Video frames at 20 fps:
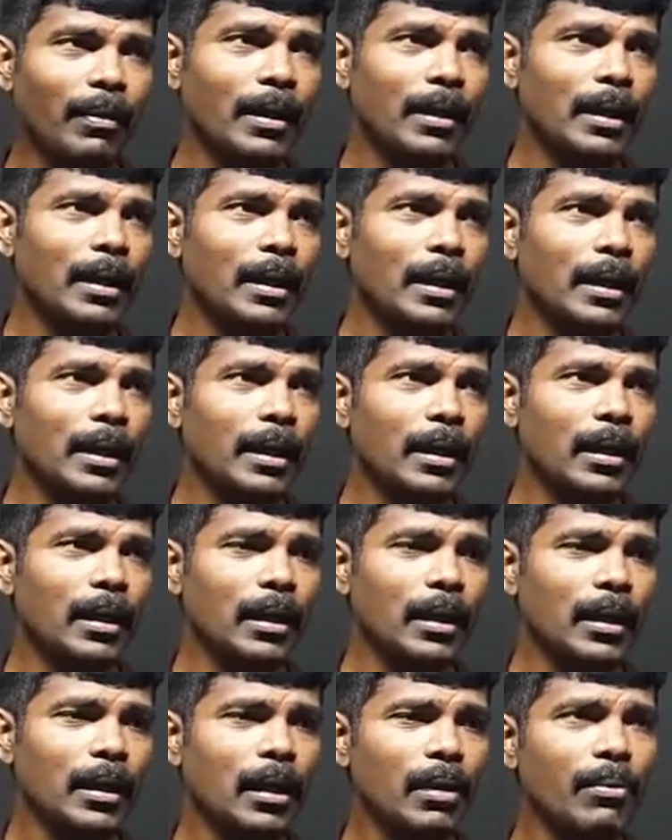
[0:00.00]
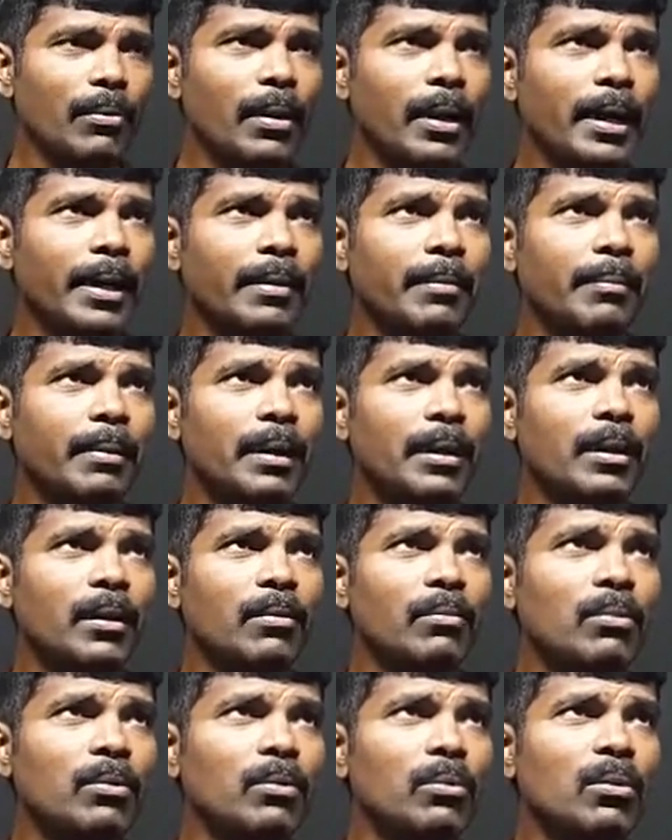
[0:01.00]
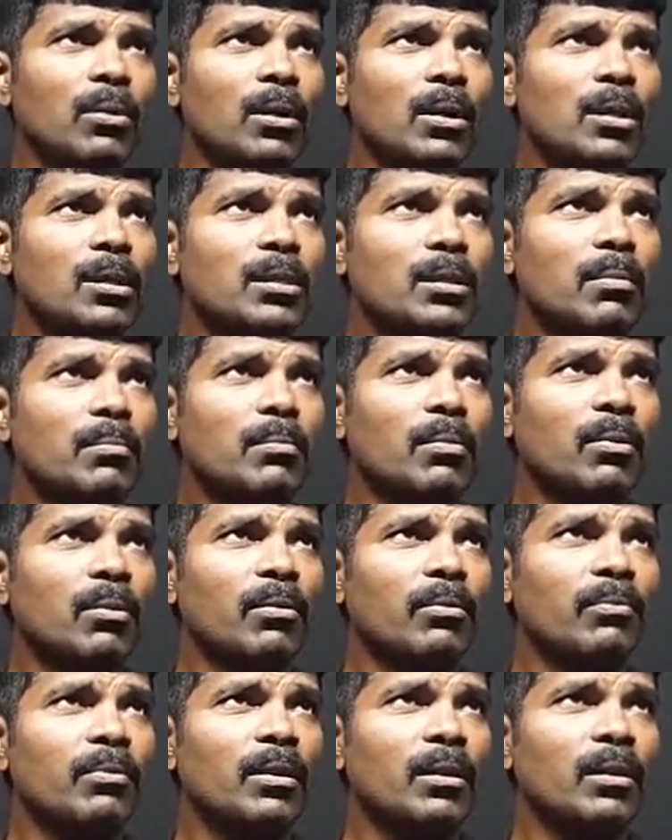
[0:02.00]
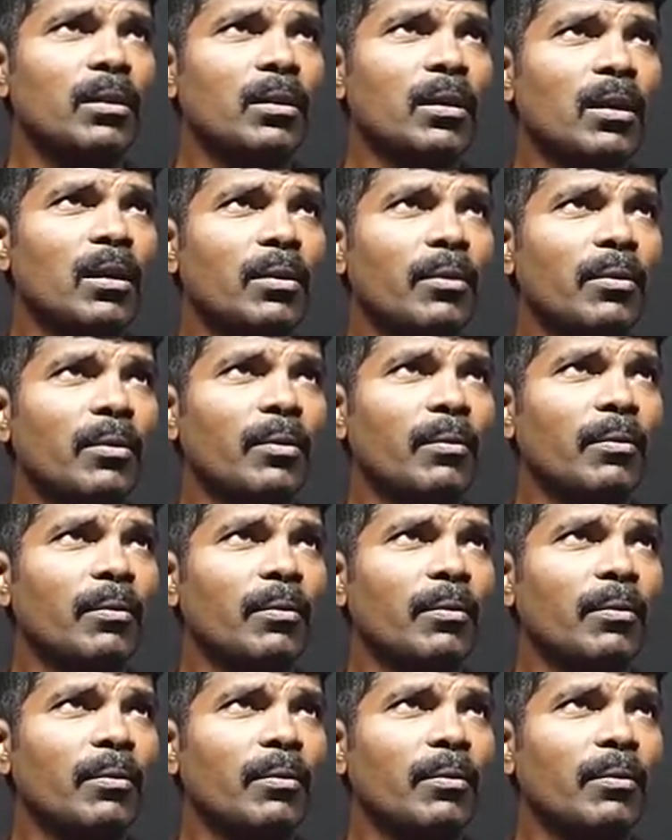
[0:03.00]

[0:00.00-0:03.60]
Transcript: very clearly. Now let me give you some of the